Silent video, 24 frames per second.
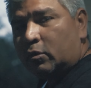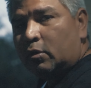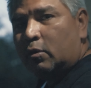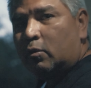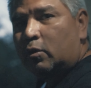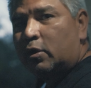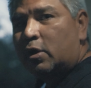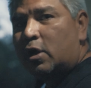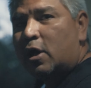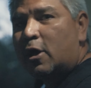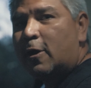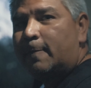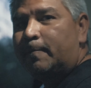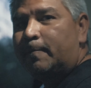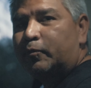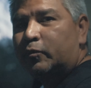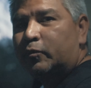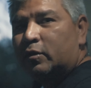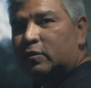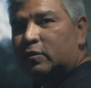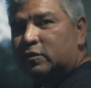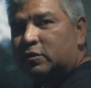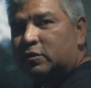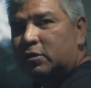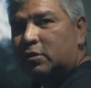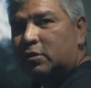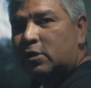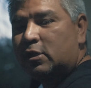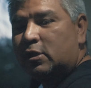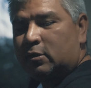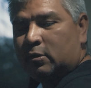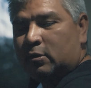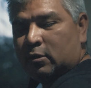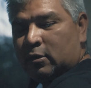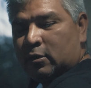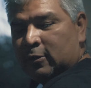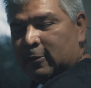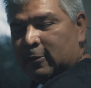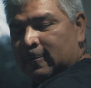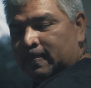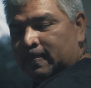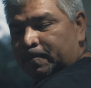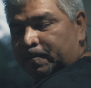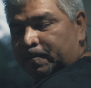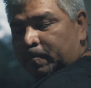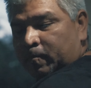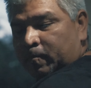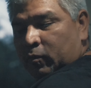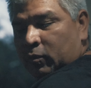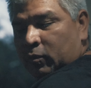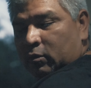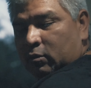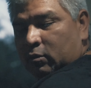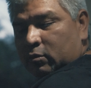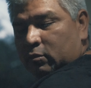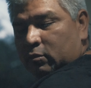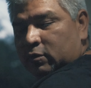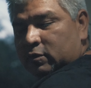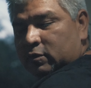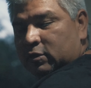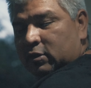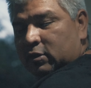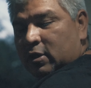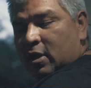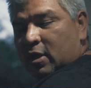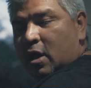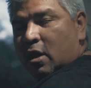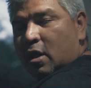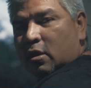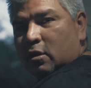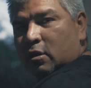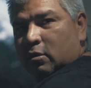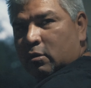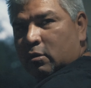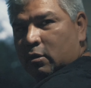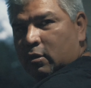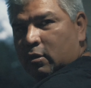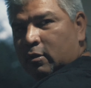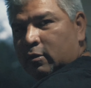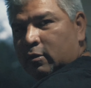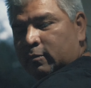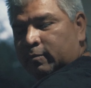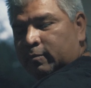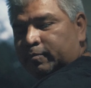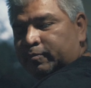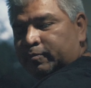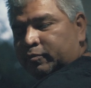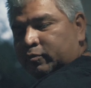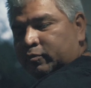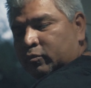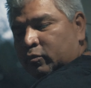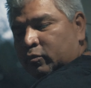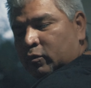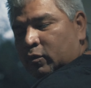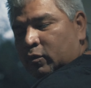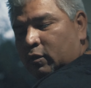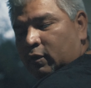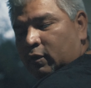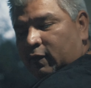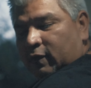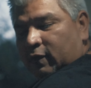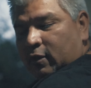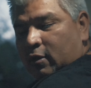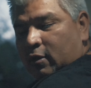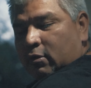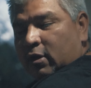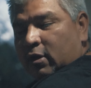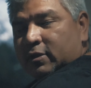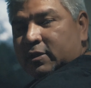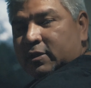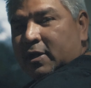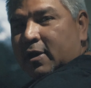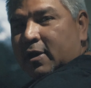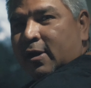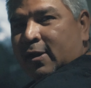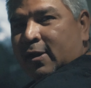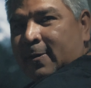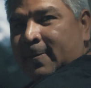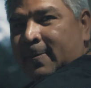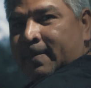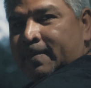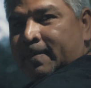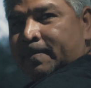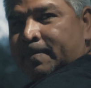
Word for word: What up? Let's do it. You see that? You see that right there?